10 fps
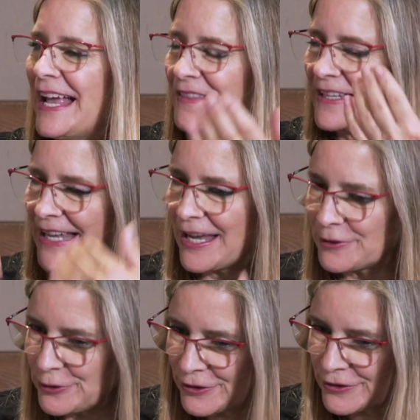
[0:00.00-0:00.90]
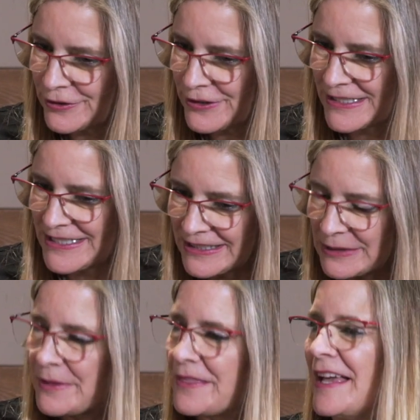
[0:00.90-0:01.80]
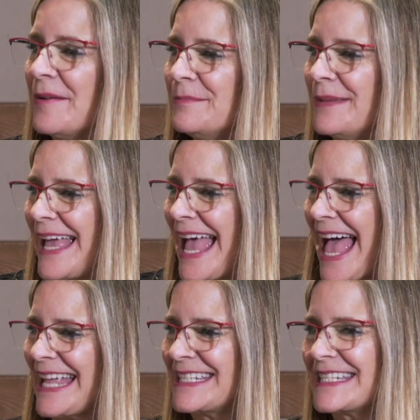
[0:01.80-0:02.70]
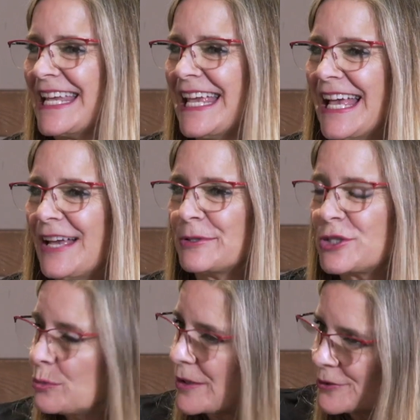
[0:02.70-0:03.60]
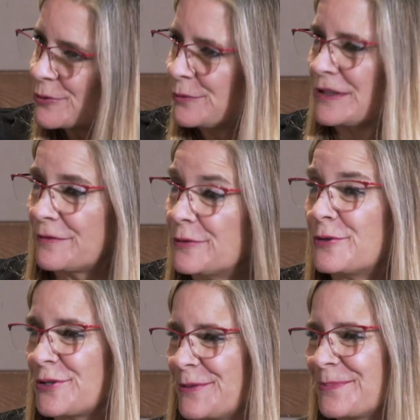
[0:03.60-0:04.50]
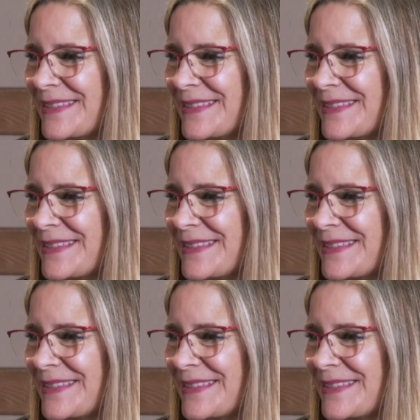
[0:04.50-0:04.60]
and then how you're dealing with them and what you want to do in the future.